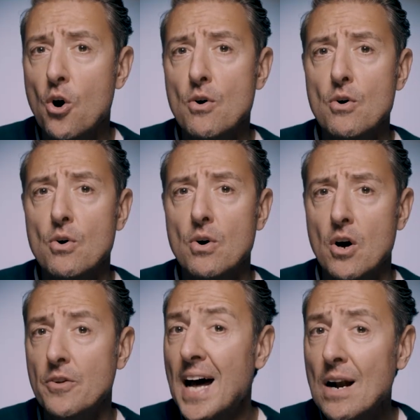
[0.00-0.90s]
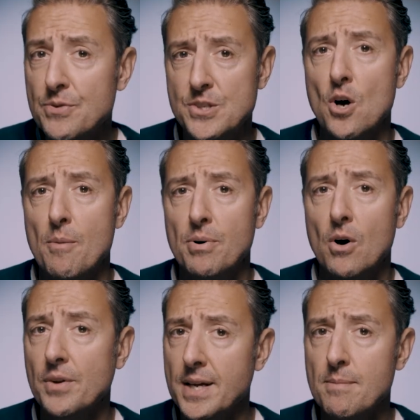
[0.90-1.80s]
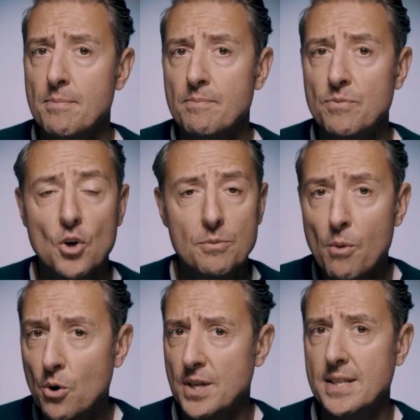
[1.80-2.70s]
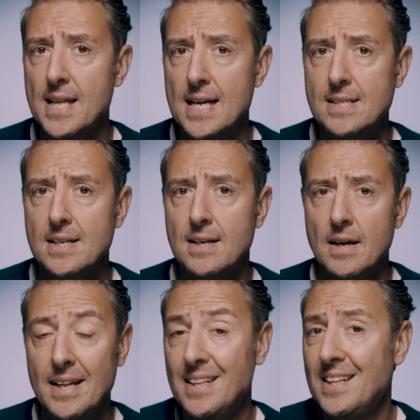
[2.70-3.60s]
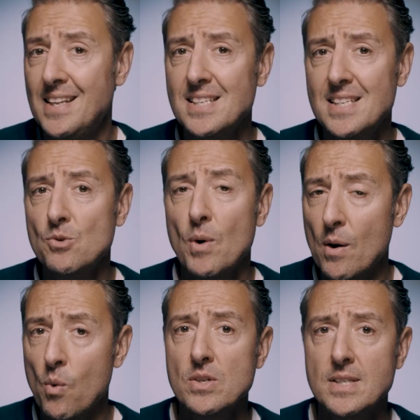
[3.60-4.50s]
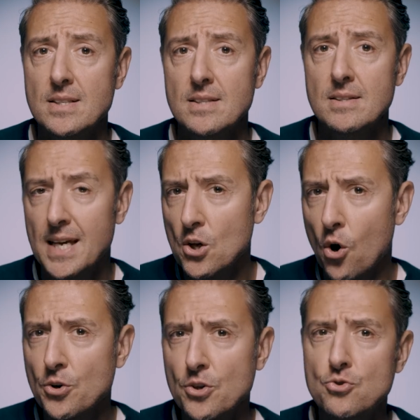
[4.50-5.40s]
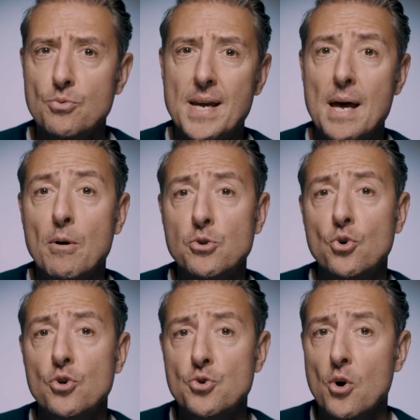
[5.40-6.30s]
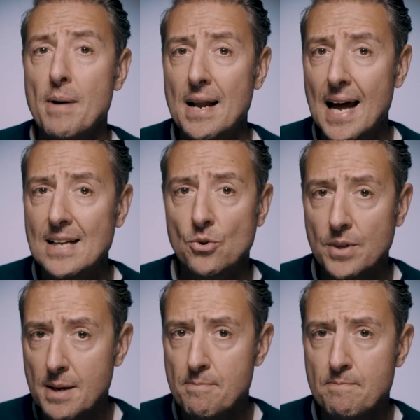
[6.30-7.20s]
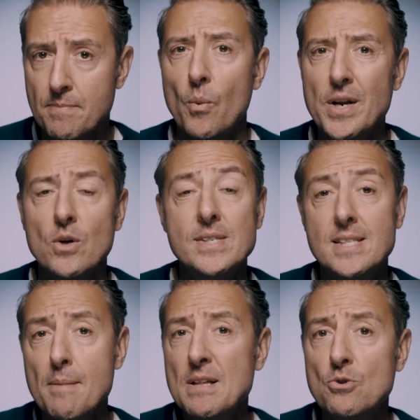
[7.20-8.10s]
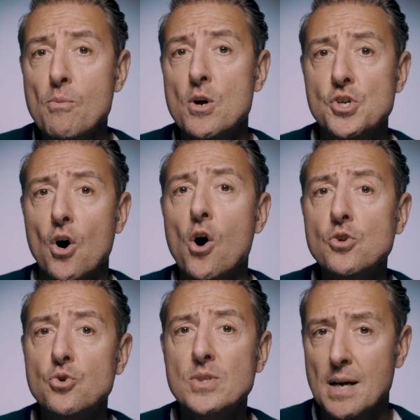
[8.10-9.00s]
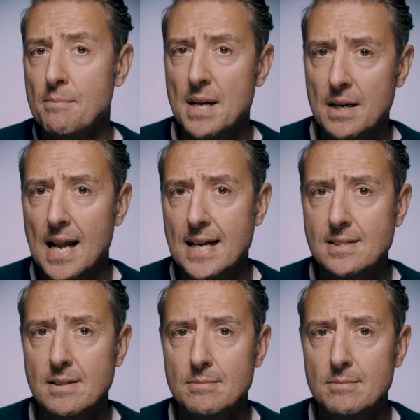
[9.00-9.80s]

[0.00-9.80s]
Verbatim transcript: or an half stop on him, not more than that. And this is what I wanted in order to be able to control my light on him without stepping too much onto the ambient light.